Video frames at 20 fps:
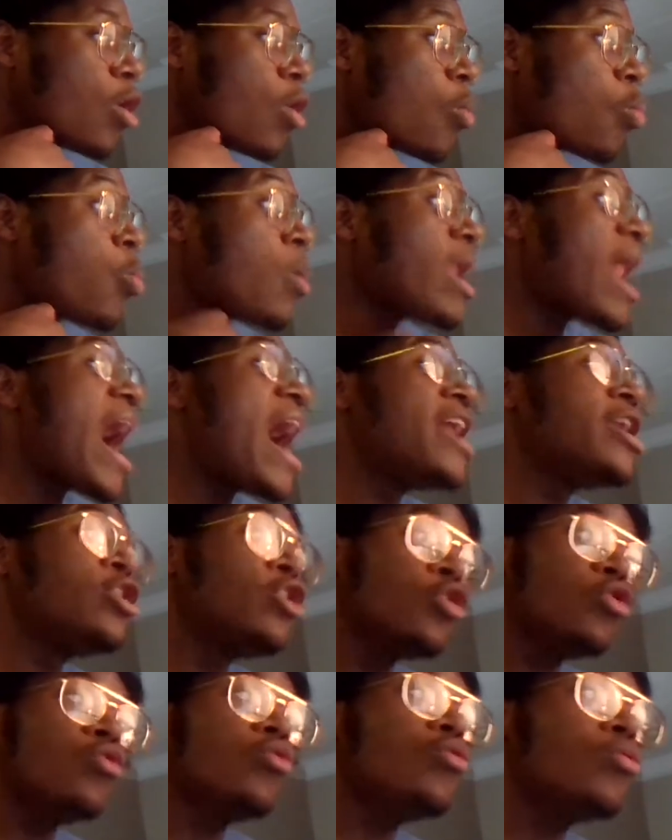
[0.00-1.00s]
What I
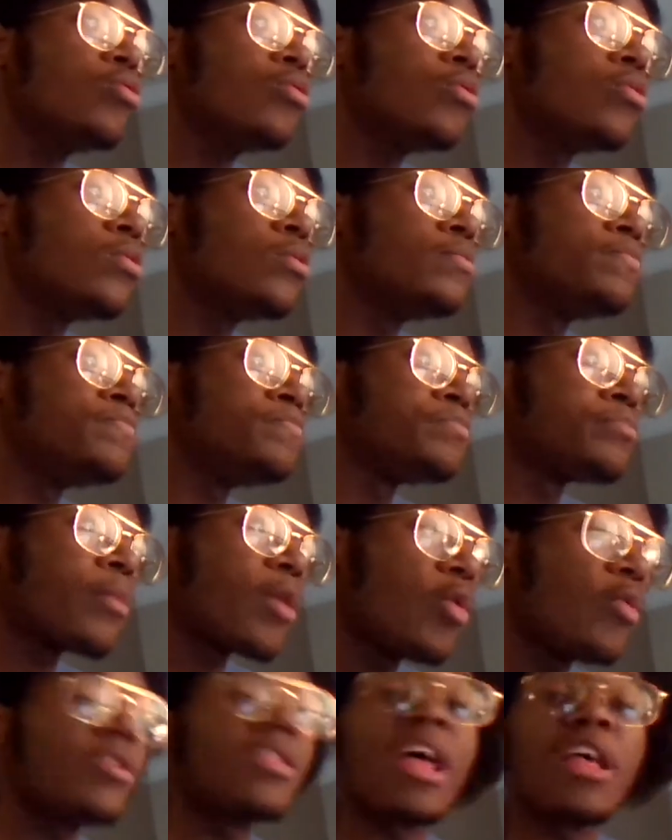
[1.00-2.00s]
knew
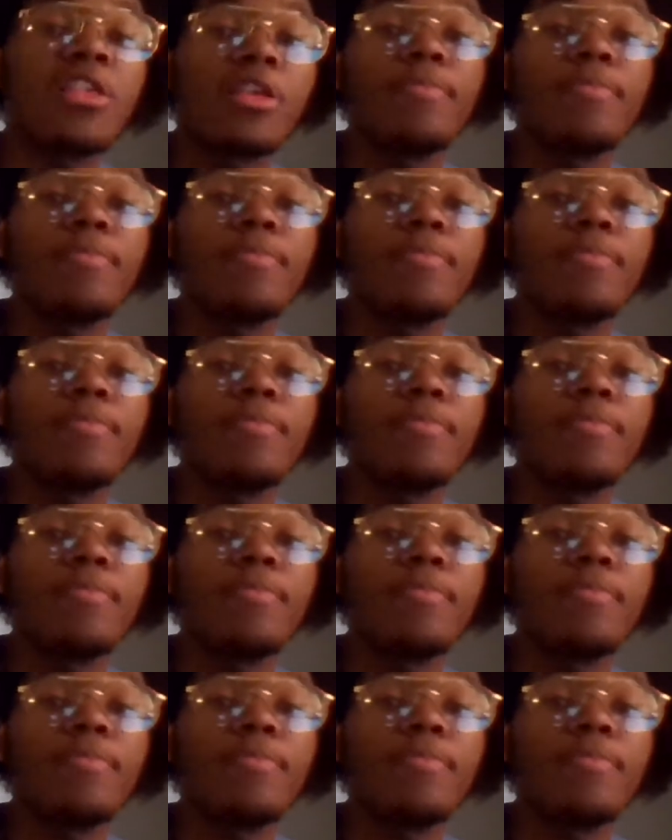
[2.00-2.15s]
was that